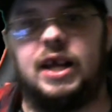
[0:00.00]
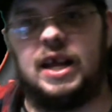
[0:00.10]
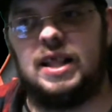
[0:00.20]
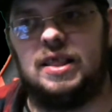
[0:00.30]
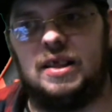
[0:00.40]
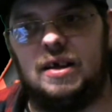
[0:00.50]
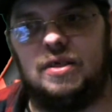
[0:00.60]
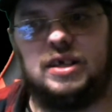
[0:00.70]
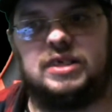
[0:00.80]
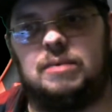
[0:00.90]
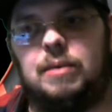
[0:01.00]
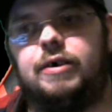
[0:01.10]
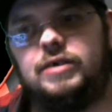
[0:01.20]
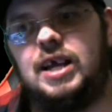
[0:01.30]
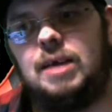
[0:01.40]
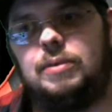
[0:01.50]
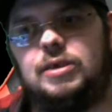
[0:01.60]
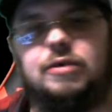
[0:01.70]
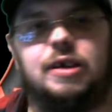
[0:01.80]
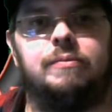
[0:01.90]
it in this amount of time, but
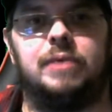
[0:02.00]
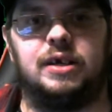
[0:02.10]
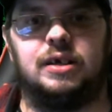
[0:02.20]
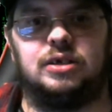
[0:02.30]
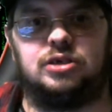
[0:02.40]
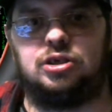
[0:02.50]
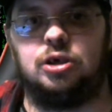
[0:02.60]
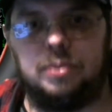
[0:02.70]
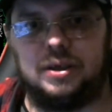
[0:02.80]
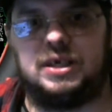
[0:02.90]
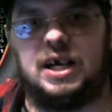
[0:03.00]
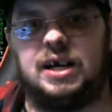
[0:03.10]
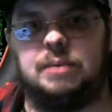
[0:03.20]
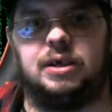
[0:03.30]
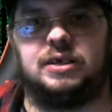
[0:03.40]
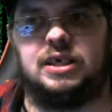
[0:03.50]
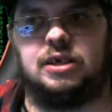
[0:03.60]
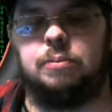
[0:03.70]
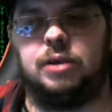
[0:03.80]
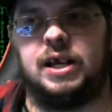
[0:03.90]
don't give me a stupid time, like say
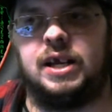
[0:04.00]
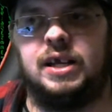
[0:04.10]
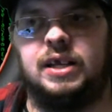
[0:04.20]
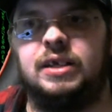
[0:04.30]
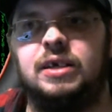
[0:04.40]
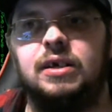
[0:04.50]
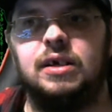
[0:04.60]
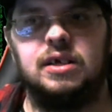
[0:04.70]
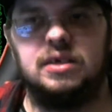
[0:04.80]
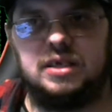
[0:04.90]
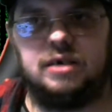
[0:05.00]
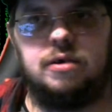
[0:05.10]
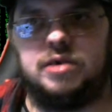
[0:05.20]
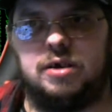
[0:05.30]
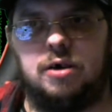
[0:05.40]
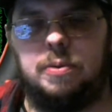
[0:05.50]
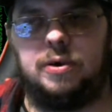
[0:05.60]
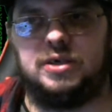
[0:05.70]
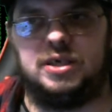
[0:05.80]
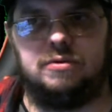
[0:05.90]
complete it in
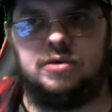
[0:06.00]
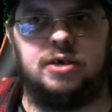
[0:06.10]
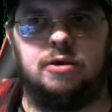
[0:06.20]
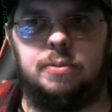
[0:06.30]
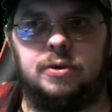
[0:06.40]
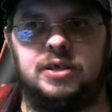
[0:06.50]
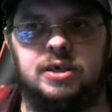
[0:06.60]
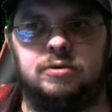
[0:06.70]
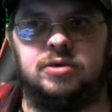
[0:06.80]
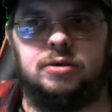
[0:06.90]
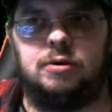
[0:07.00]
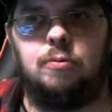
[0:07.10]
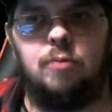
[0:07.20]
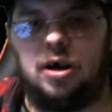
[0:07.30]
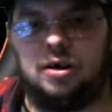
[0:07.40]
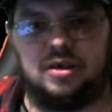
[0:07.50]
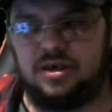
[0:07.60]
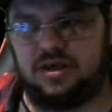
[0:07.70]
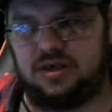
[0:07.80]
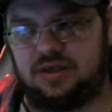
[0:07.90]
00.00.001,
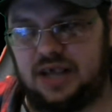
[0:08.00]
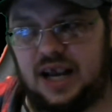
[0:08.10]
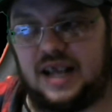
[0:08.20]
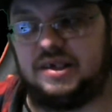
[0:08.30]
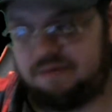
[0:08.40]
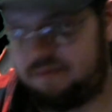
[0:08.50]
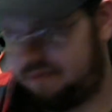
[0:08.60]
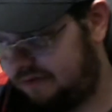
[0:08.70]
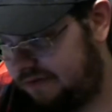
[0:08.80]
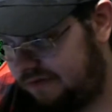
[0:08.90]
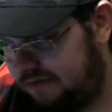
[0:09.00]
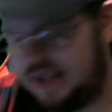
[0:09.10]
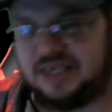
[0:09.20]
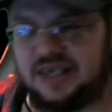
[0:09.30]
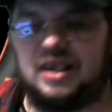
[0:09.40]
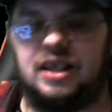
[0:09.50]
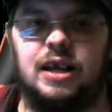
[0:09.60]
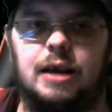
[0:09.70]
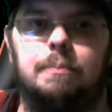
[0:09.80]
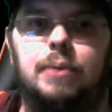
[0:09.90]
because that is
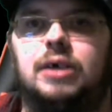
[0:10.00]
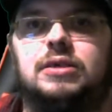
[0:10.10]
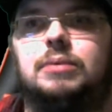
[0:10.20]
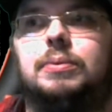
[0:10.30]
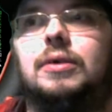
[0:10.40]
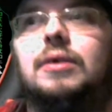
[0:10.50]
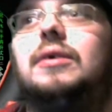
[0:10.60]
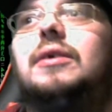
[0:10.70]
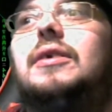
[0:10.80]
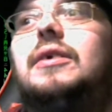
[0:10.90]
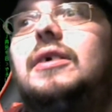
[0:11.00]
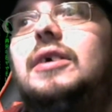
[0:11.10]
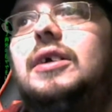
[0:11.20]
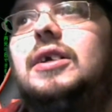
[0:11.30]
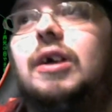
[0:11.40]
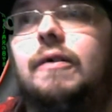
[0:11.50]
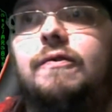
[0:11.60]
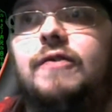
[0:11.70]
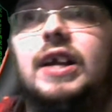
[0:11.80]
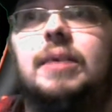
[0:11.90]
physically impossible. You know,
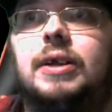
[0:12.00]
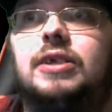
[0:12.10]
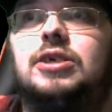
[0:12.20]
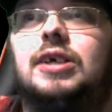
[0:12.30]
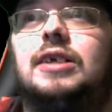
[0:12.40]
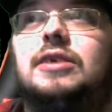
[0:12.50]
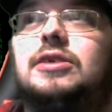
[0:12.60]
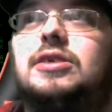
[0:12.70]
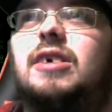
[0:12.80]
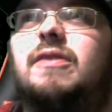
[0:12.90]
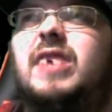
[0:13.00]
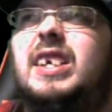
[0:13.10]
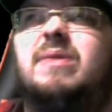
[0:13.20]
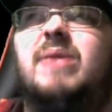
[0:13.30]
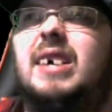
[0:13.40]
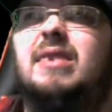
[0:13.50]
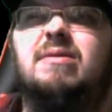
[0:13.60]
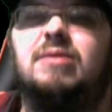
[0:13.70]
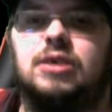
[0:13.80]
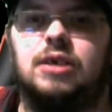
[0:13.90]
think about the challenges, you know, think about,
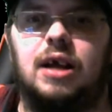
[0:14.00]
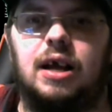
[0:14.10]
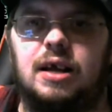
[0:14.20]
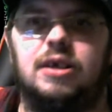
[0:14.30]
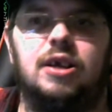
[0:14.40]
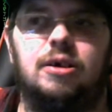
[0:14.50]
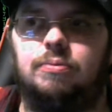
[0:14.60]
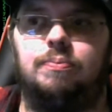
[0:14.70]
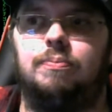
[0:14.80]
you know,